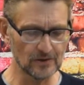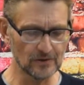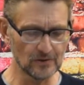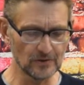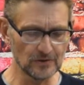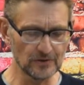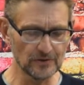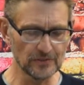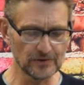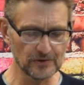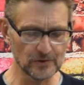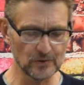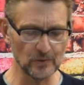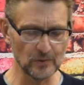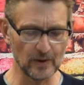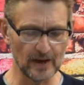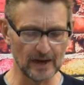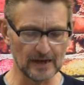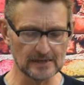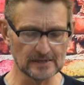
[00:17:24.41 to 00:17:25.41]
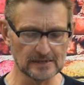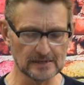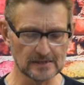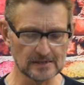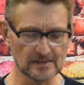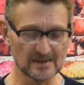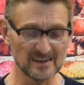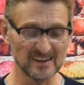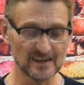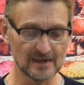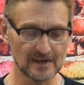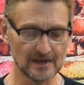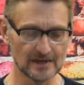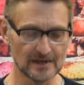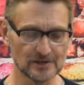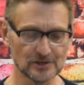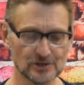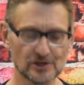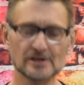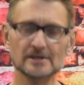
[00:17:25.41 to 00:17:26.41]
good through us,
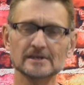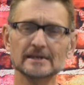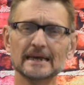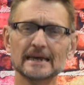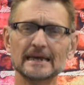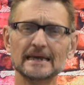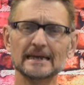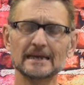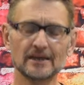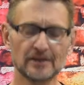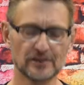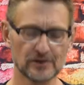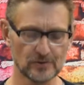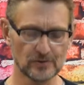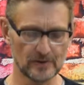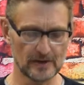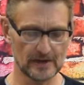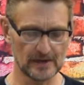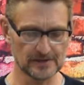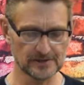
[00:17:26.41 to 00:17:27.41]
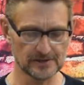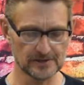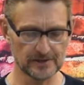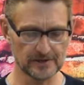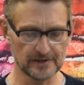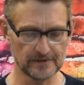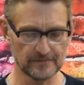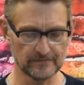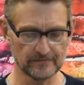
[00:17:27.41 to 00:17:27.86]
just like he did through Esther.